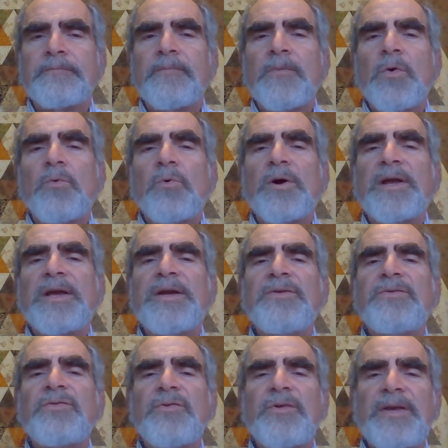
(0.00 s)

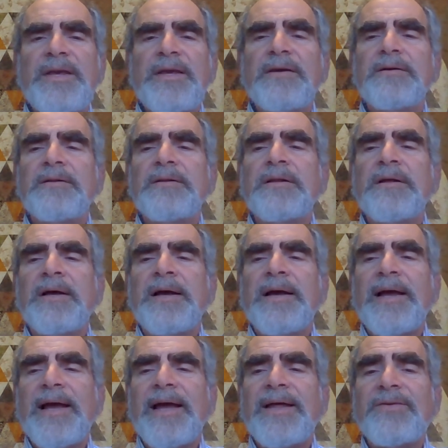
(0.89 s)
working to heal
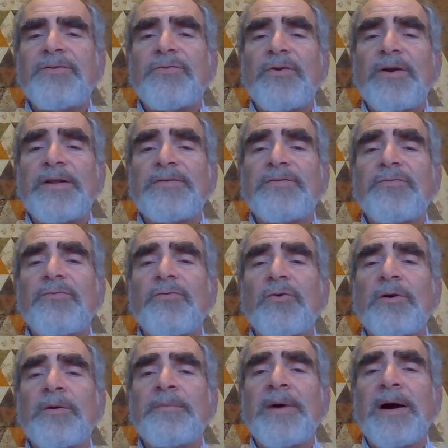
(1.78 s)
and
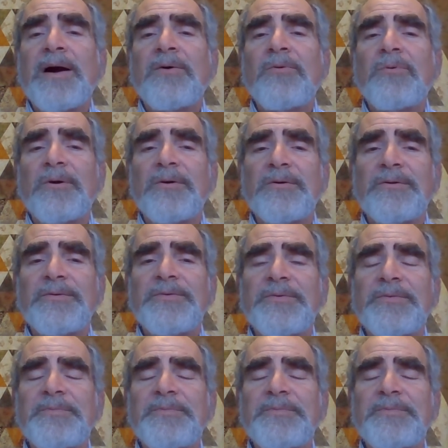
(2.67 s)
transform our world.